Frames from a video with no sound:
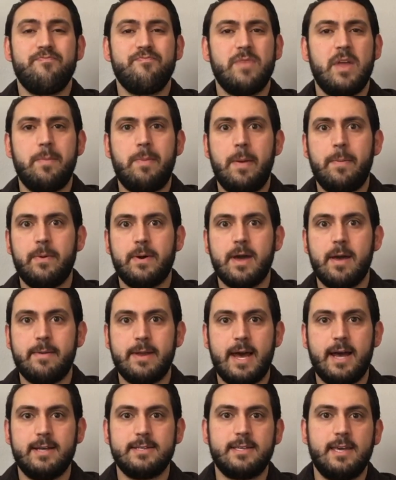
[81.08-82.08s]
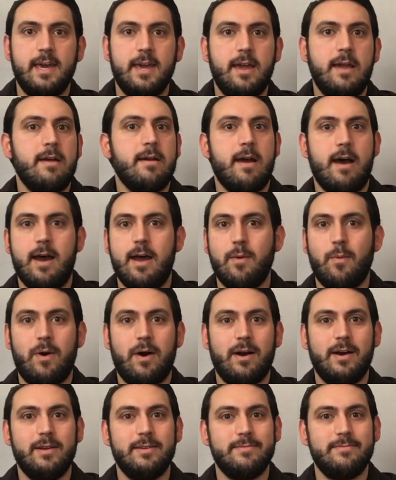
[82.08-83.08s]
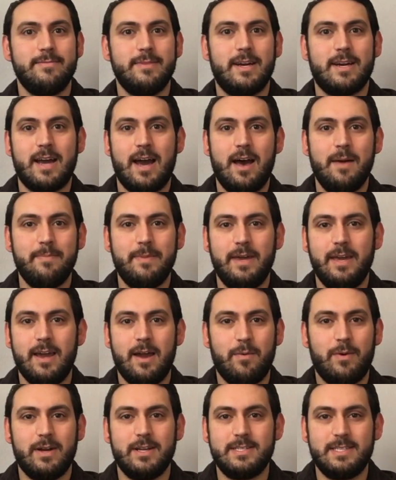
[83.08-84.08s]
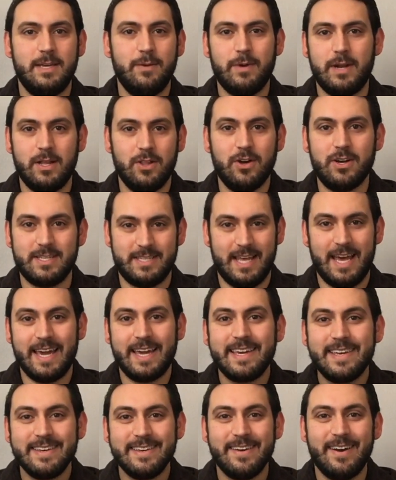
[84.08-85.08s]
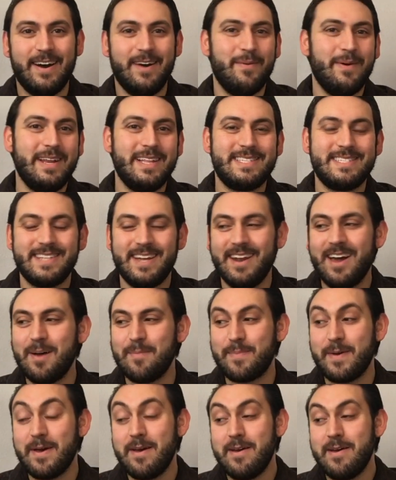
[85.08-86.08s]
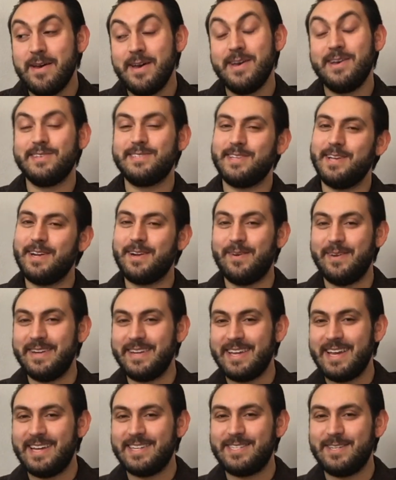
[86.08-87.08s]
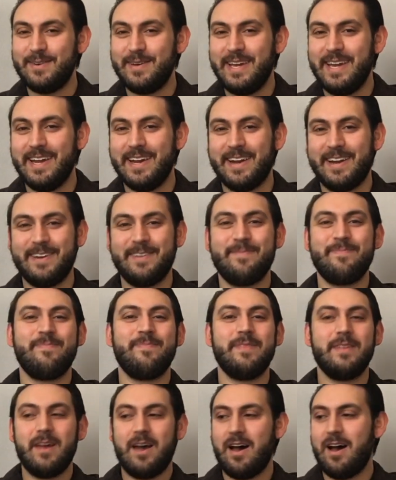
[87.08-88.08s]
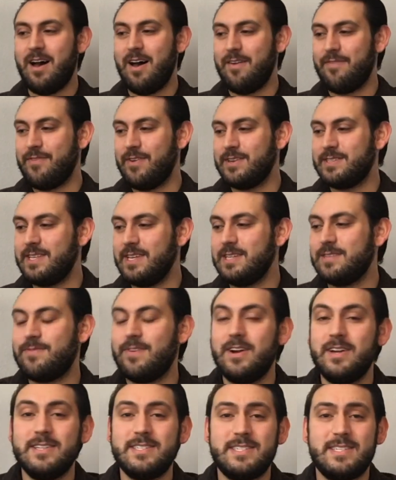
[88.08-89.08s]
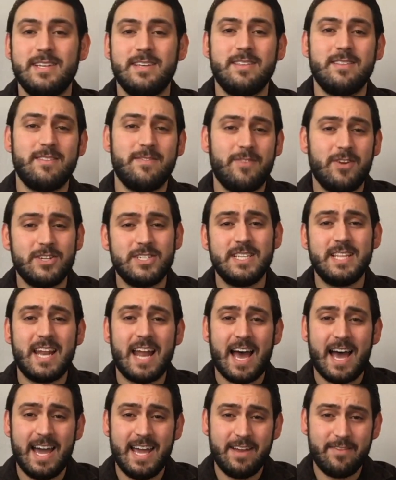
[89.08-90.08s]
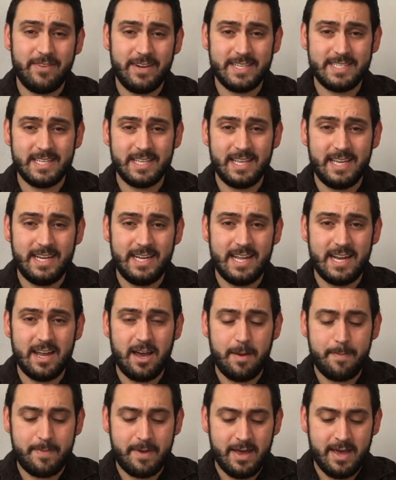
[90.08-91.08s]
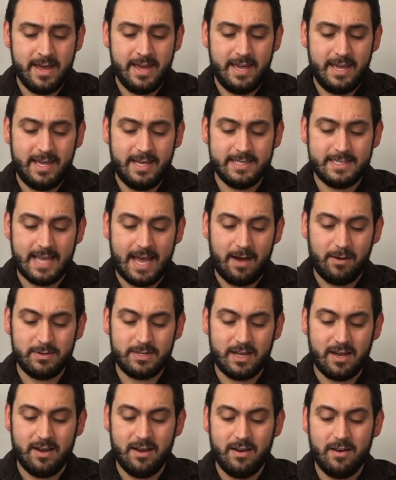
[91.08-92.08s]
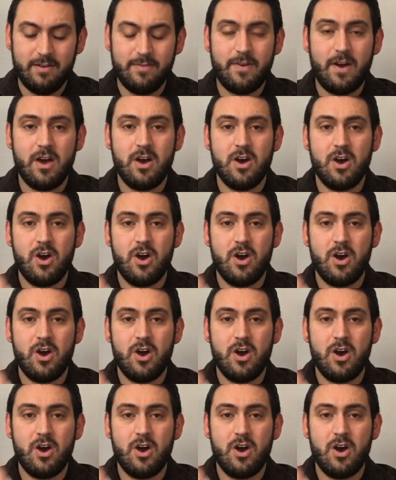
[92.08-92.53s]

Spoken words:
And people kept asking, I want a copy, I want to see what it looks like when it's done up. So you're going to get to here. First things first, the version that I have recently knit up is out of